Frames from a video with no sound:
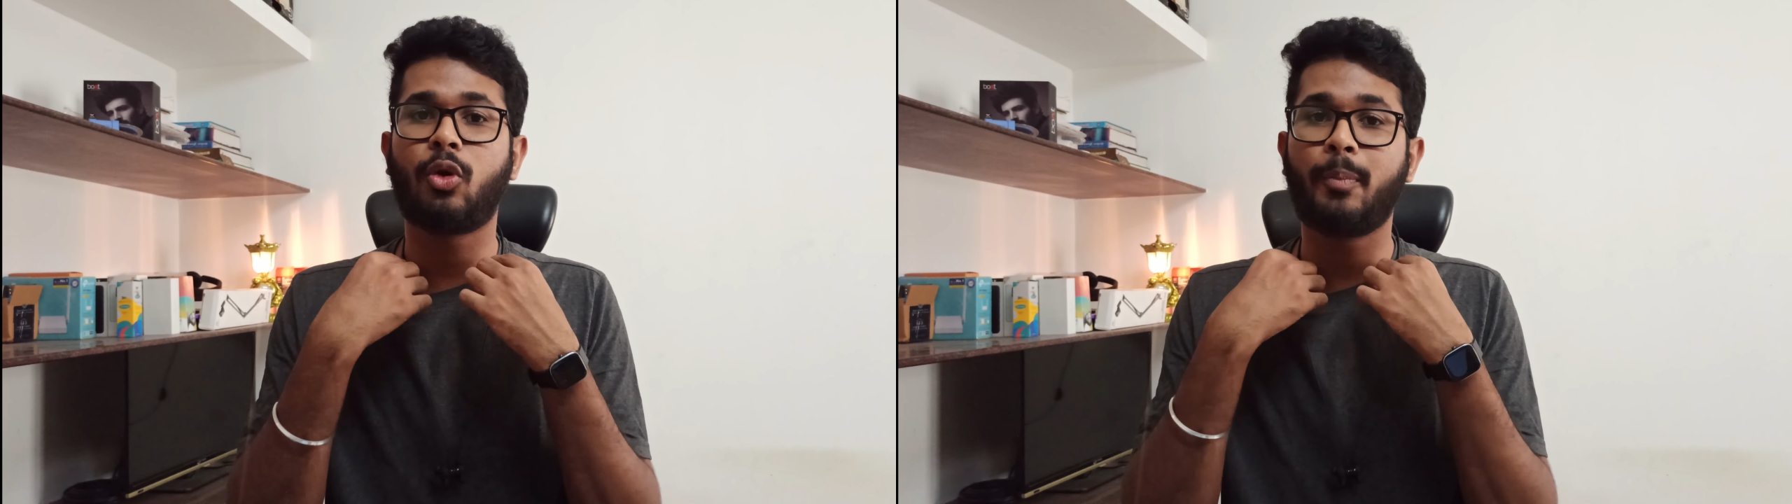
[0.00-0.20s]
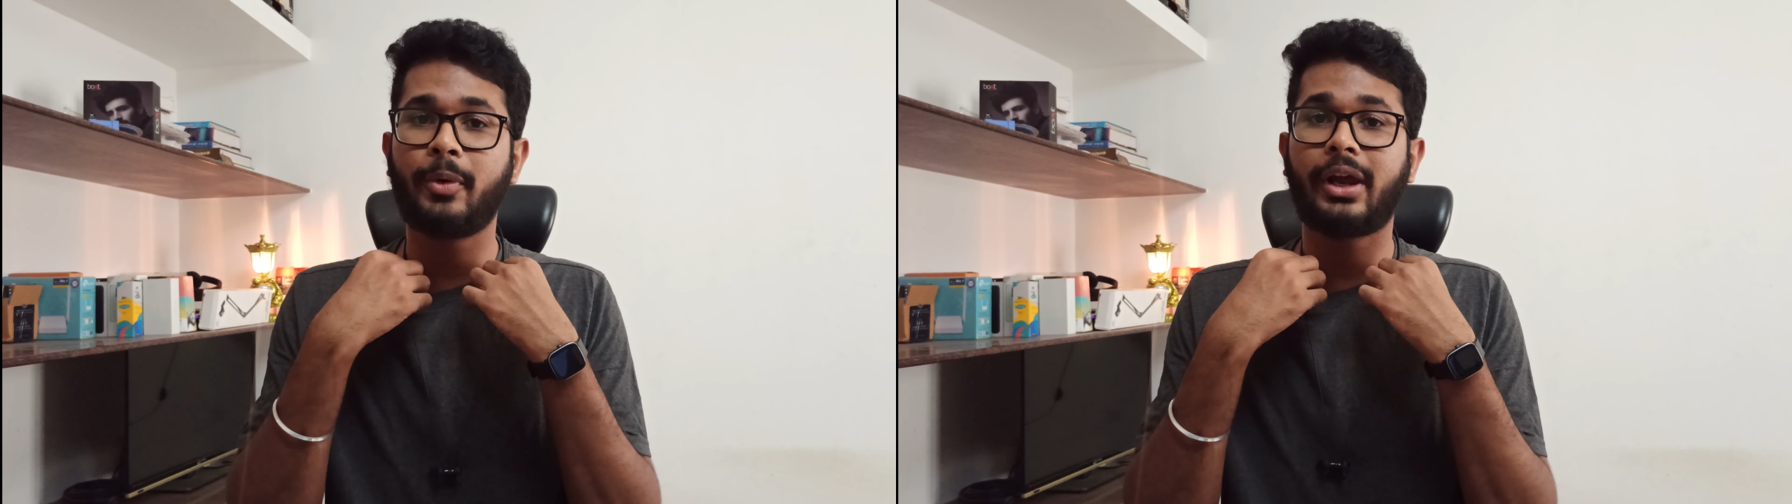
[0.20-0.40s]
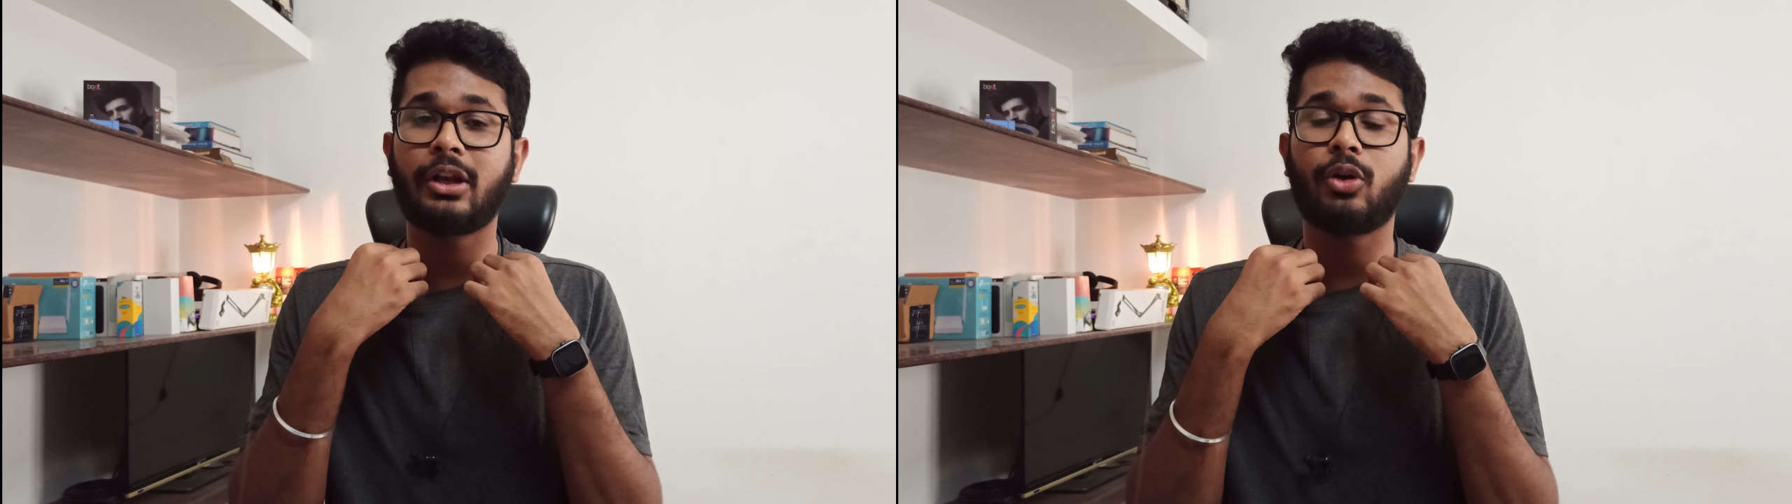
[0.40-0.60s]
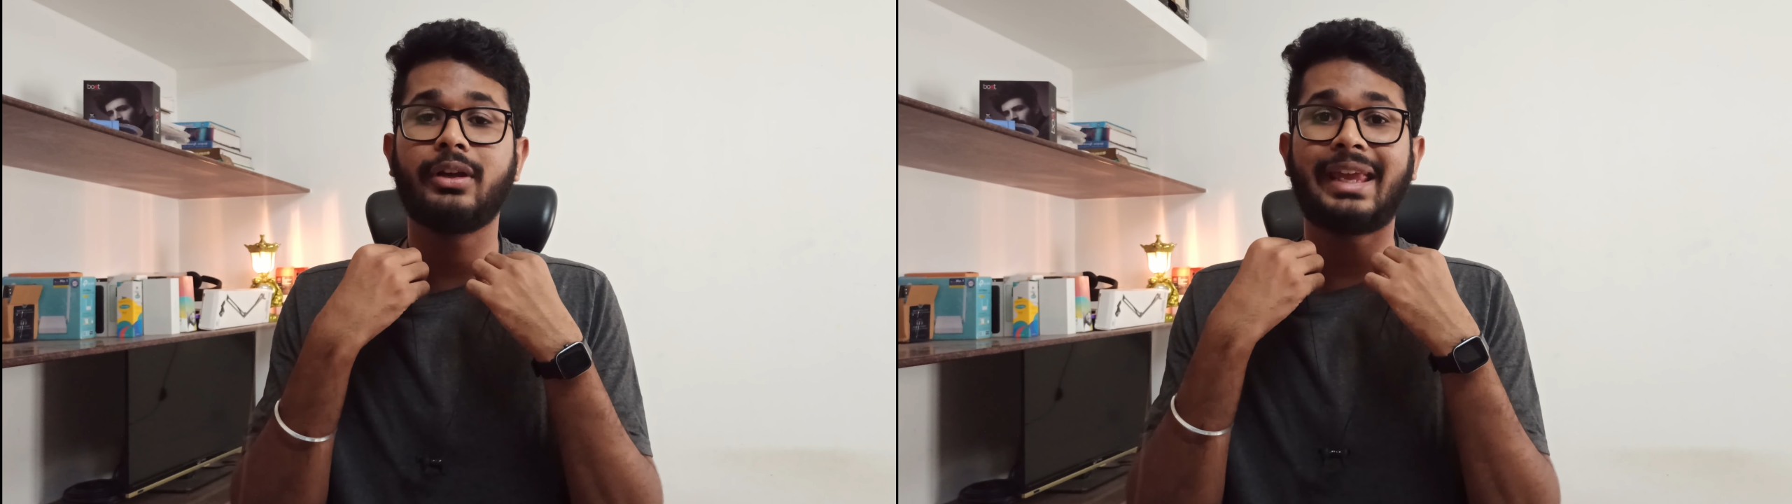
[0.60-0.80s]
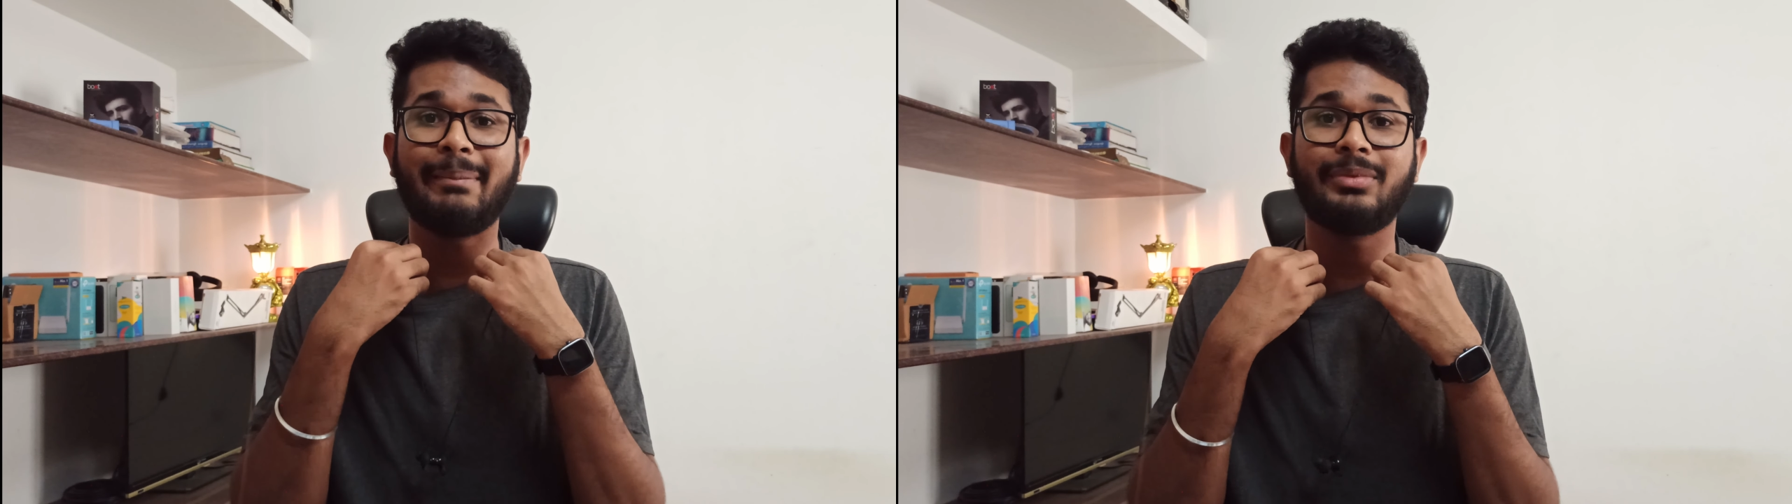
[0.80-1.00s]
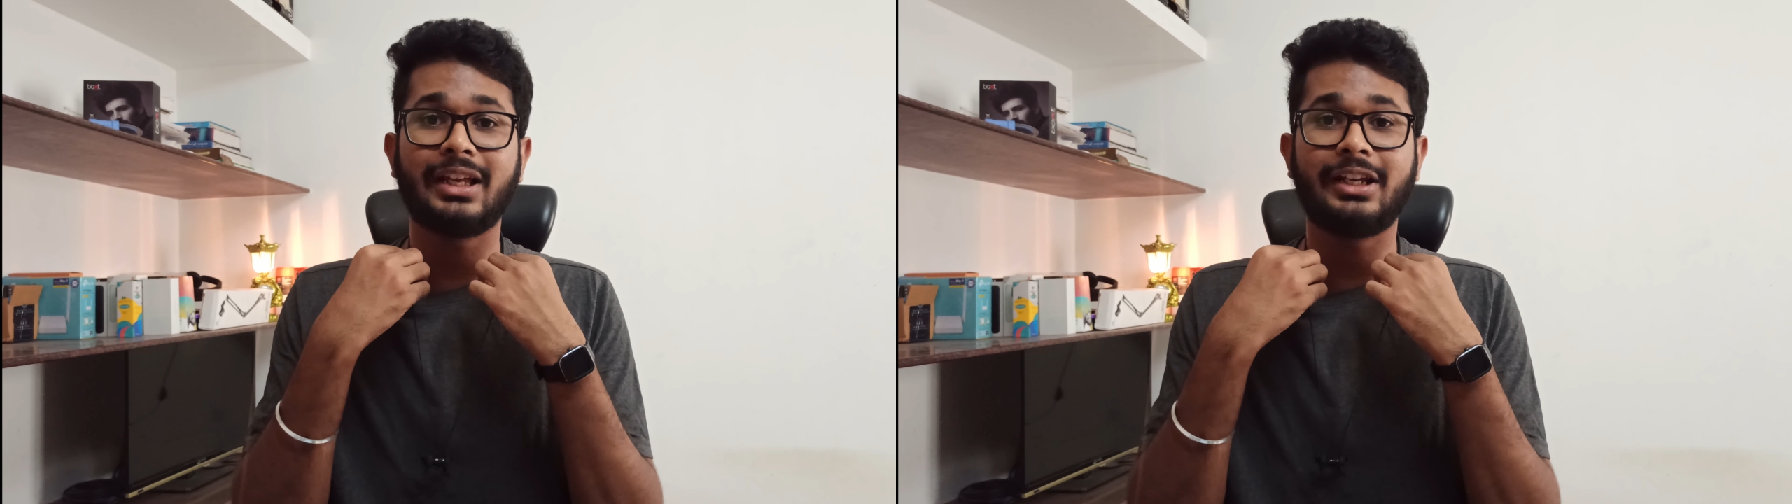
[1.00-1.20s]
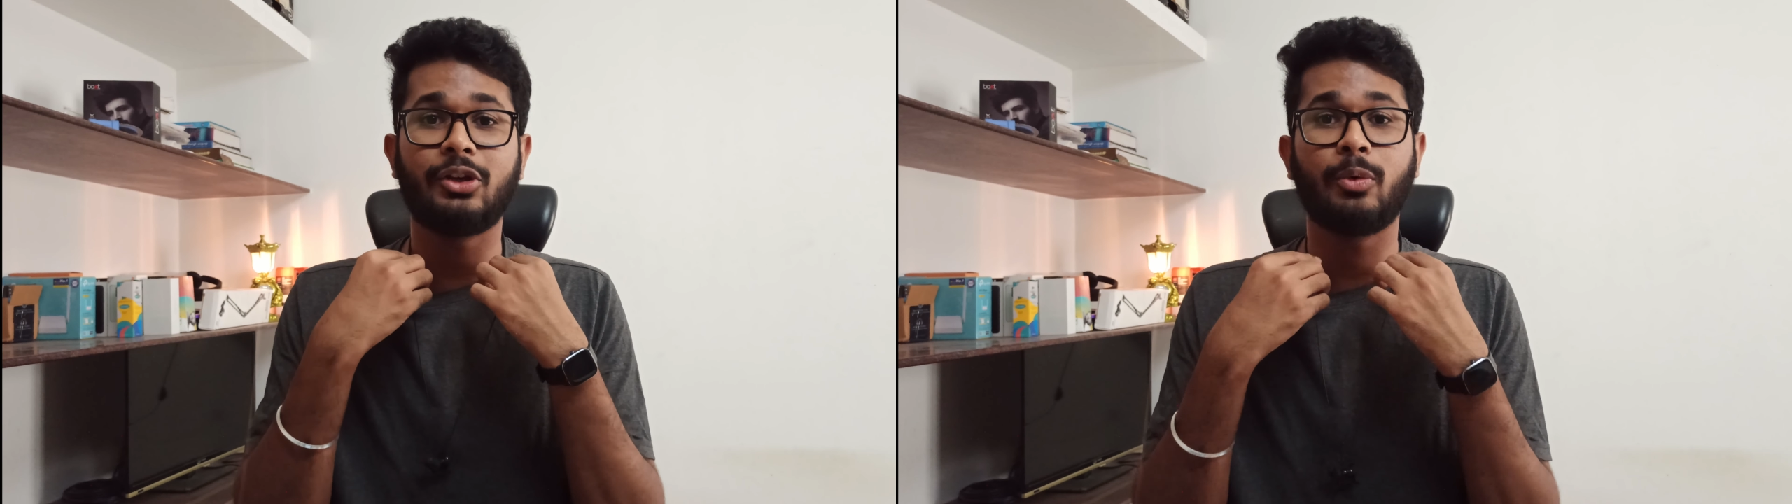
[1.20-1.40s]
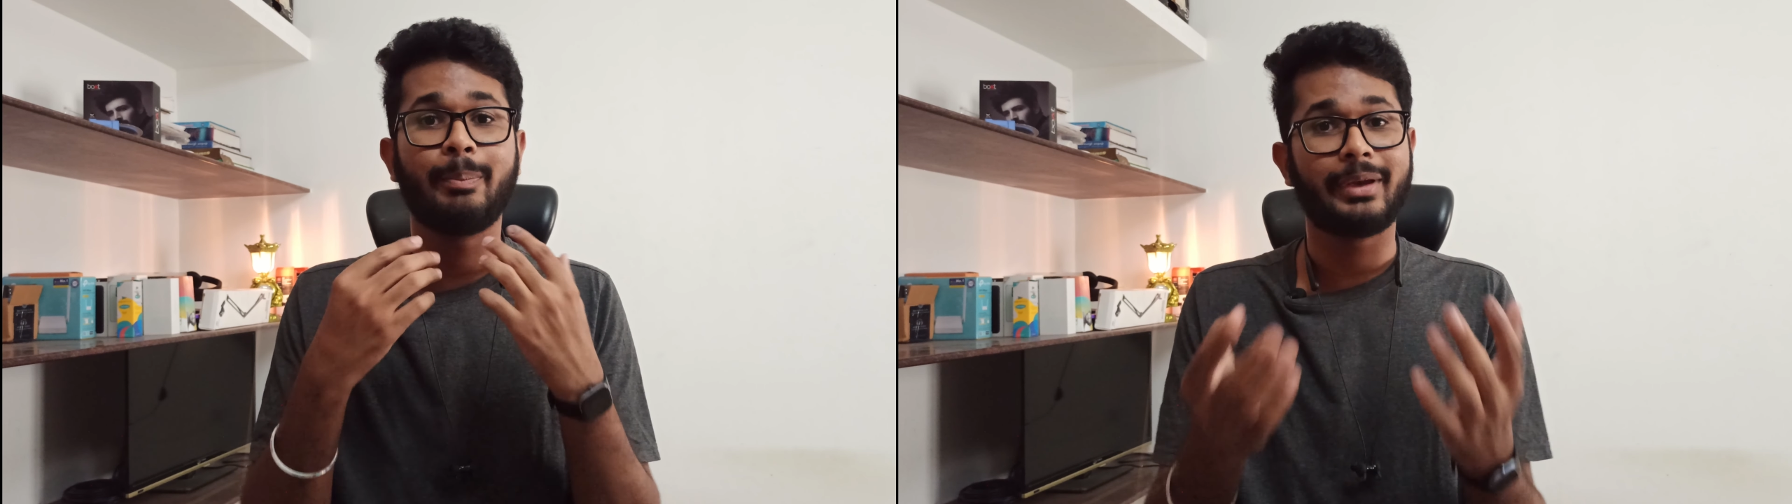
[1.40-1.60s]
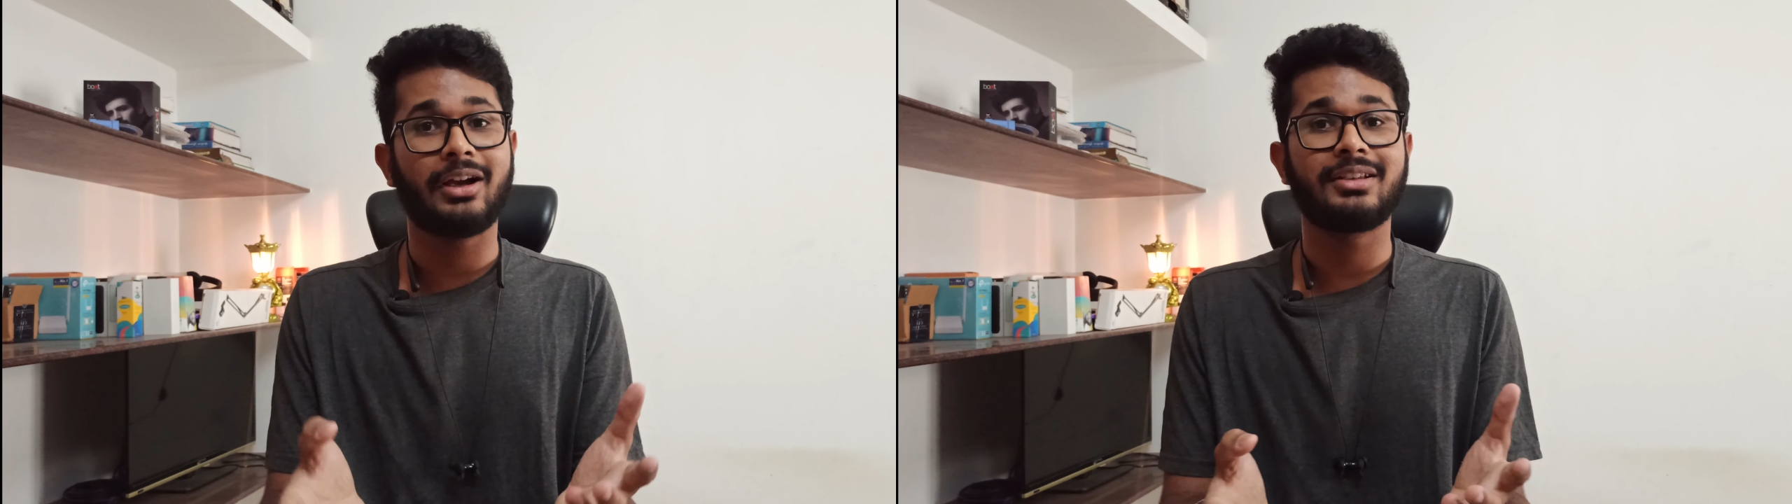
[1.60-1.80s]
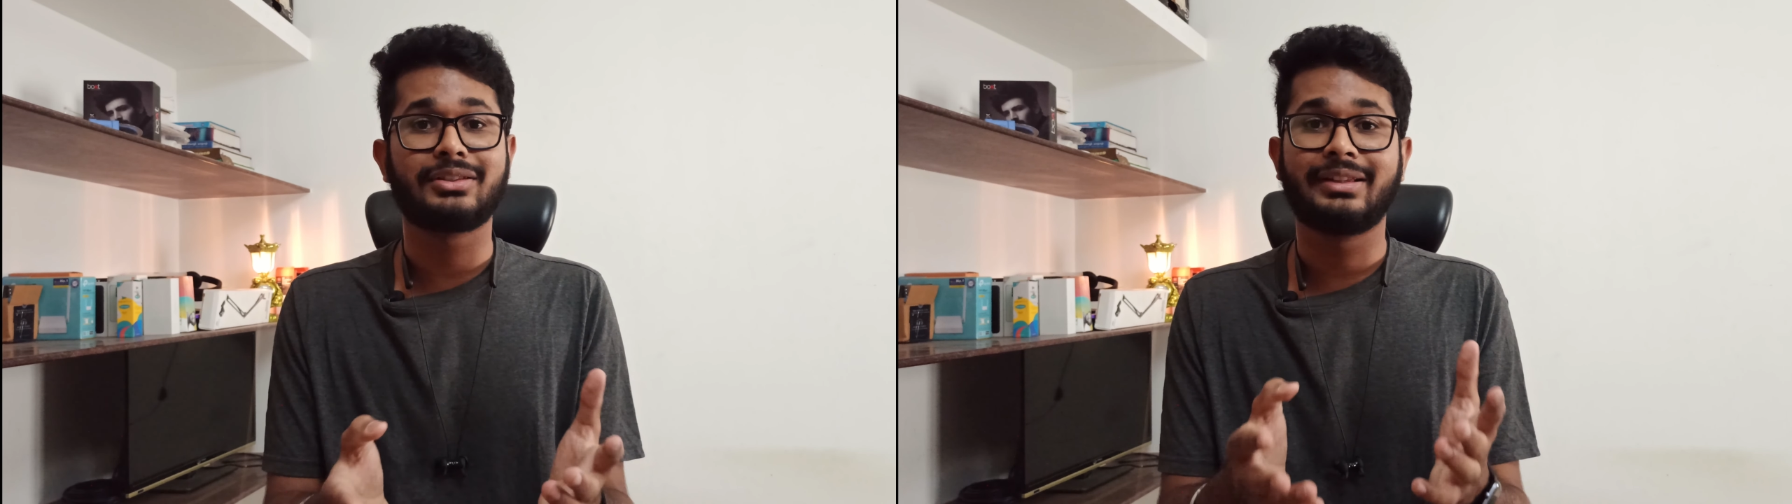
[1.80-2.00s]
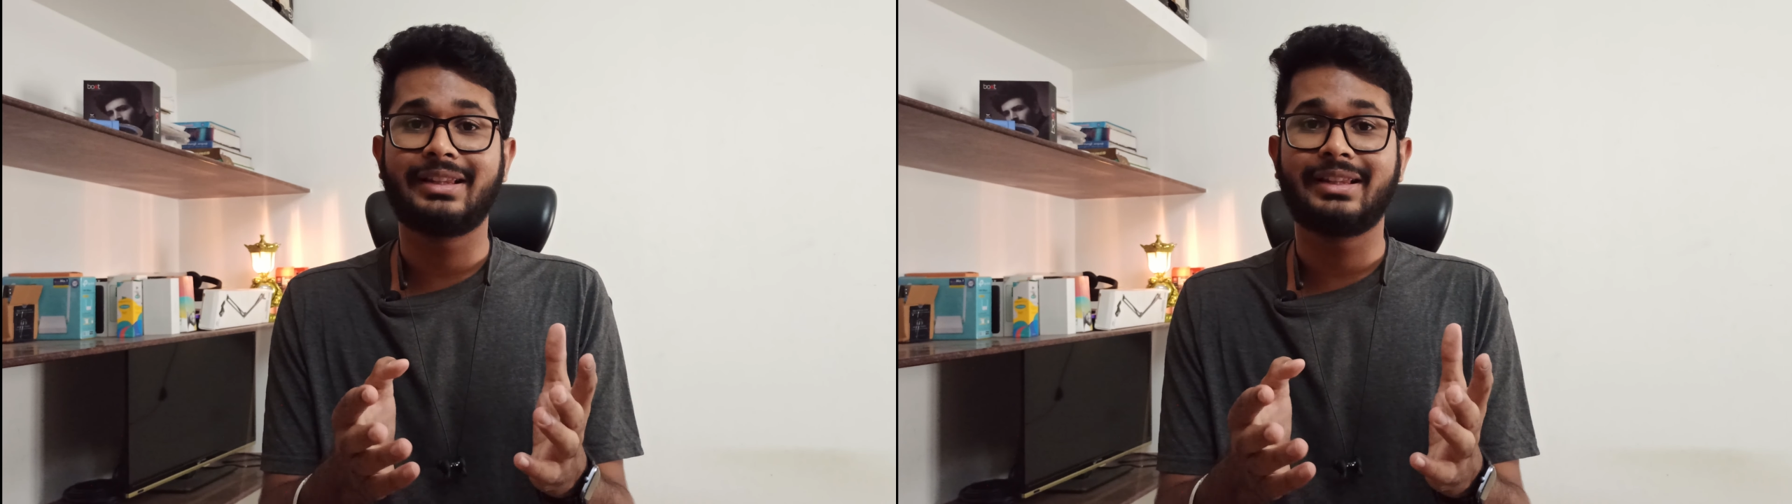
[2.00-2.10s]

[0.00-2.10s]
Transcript: Oppo Enco M32 because